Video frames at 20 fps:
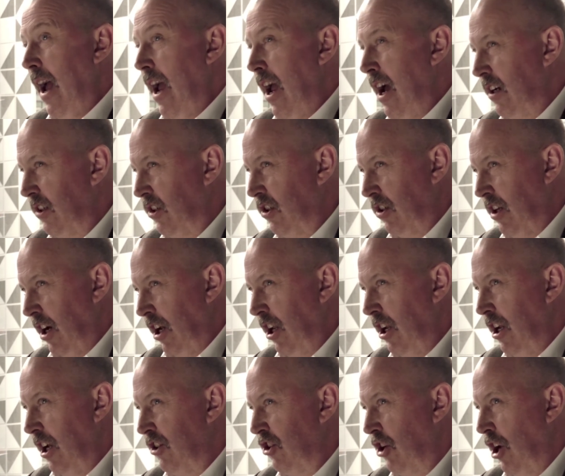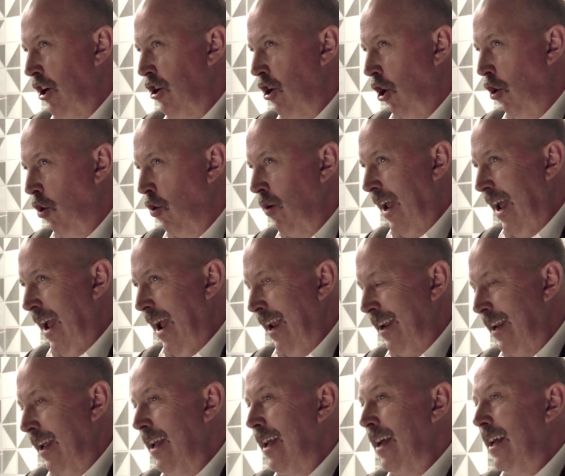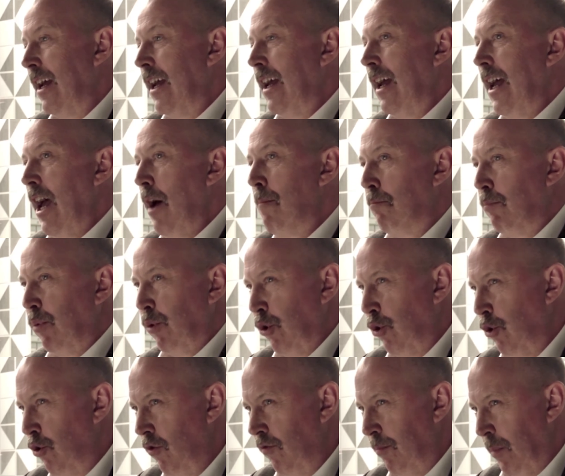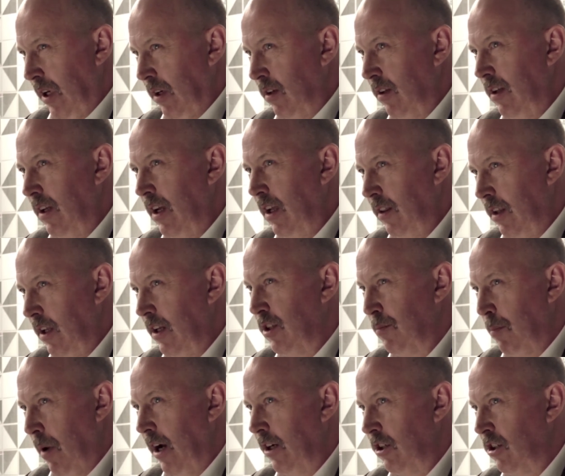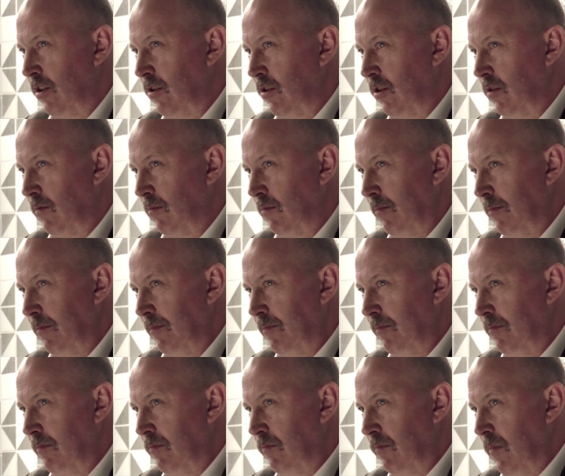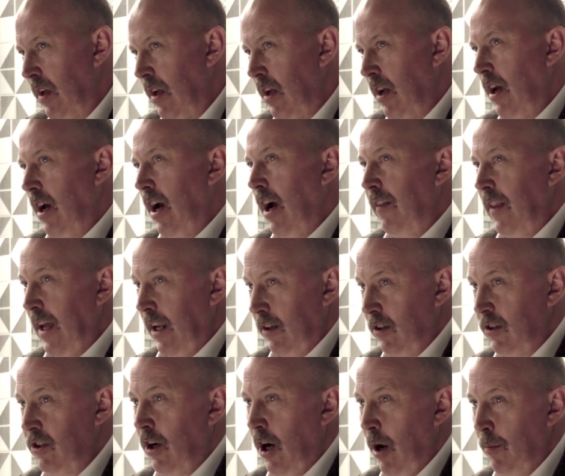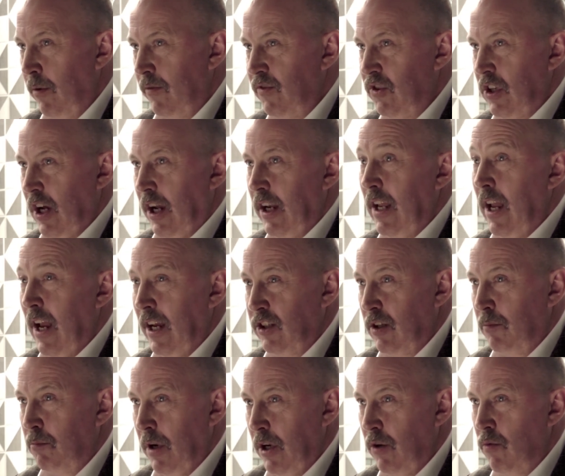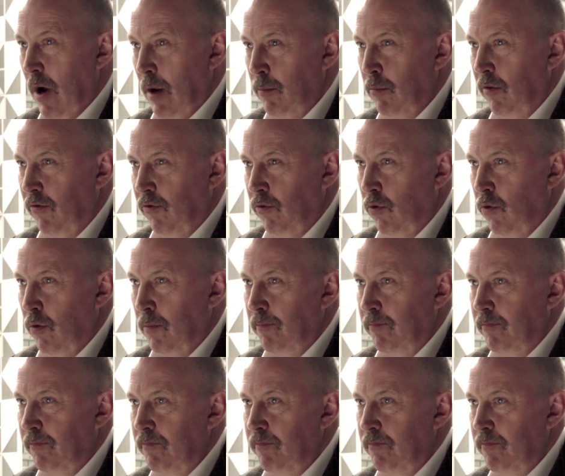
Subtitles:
Our study is going to look at improvement in these patients, and that type of study hasn't been run before.